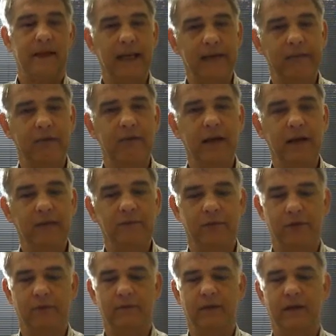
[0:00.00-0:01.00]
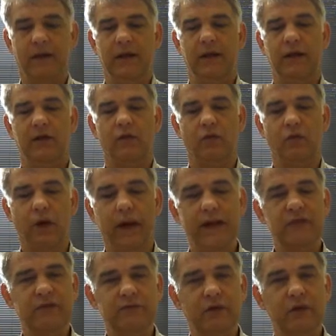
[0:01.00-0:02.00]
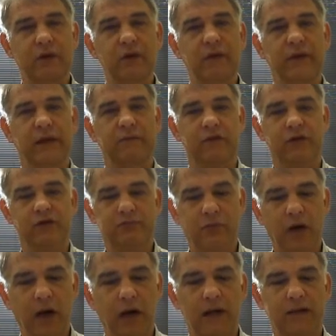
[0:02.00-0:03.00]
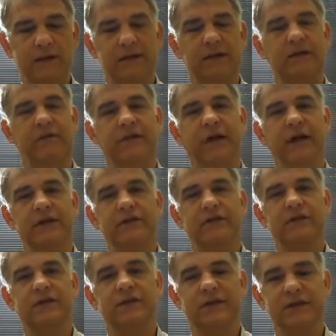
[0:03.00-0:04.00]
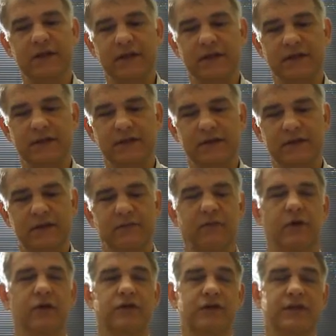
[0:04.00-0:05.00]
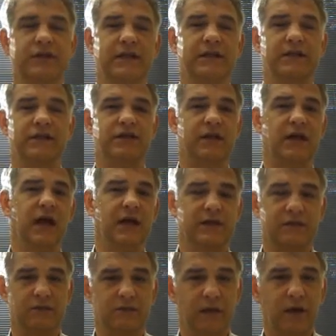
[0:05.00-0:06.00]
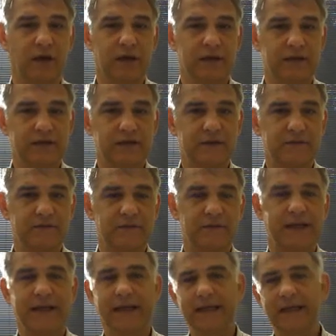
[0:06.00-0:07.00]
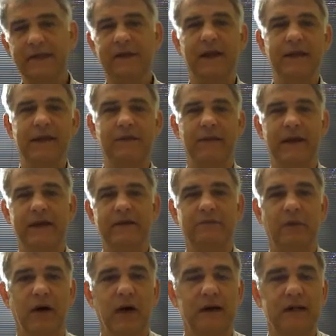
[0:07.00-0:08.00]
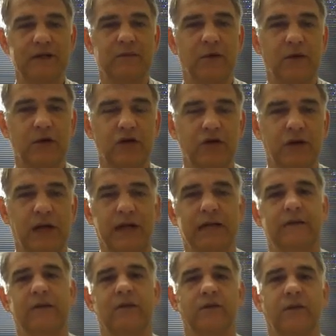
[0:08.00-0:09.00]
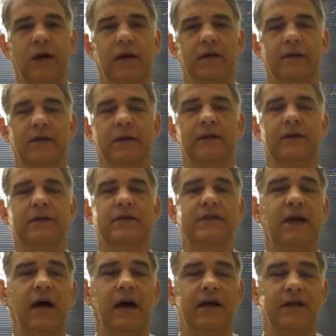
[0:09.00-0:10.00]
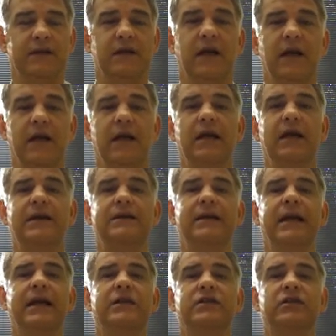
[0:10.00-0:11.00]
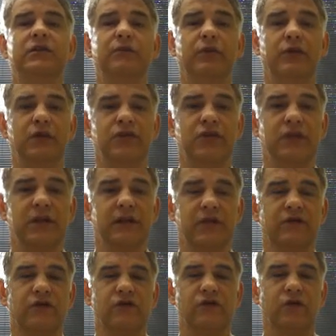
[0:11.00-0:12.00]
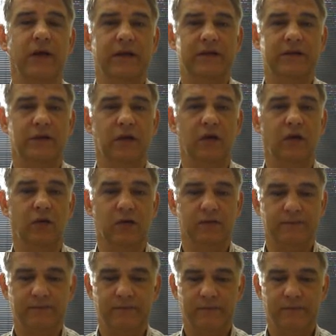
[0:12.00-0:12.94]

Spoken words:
And remember, rates move in response to investors' decisions to purchase either stocks or bonds. Anything that makes bonds more attractive than stocks tends to push the interest rates lower.